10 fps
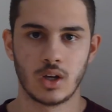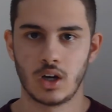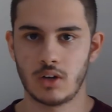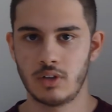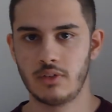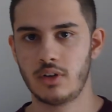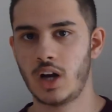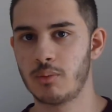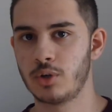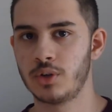However,
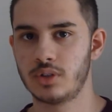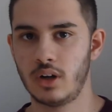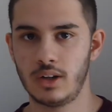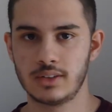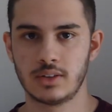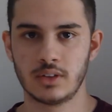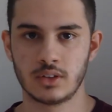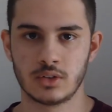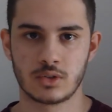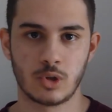I'm going to alter
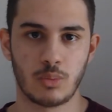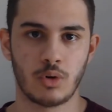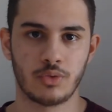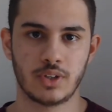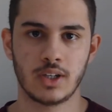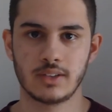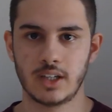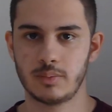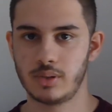the slope of the inclined